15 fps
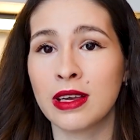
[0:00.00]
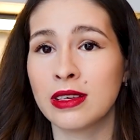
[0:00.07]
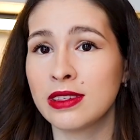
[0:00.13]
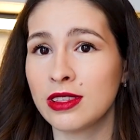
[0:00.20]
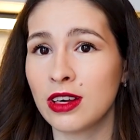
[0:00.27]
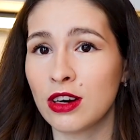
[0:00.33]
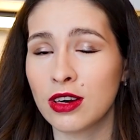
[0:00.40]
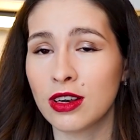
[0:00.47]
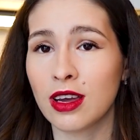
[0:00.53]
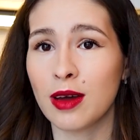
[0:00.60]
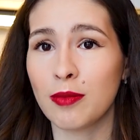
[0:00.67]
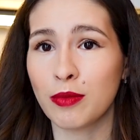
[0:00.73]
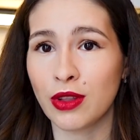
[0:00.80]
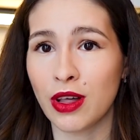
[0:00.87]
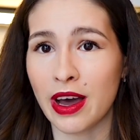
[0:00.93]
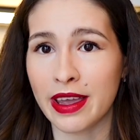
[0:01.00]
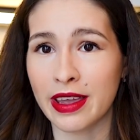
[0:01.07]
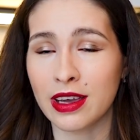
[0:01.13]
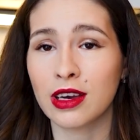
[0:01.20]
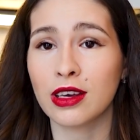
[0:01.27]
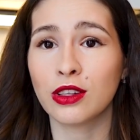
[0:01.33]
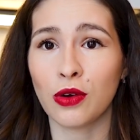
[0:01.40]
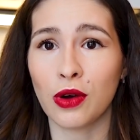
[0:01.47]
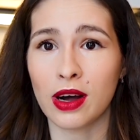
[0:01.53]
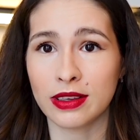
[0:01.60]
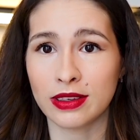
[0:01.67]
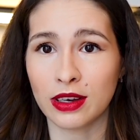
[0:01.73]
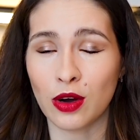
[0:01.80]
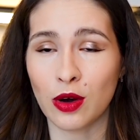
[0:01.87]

start applying to other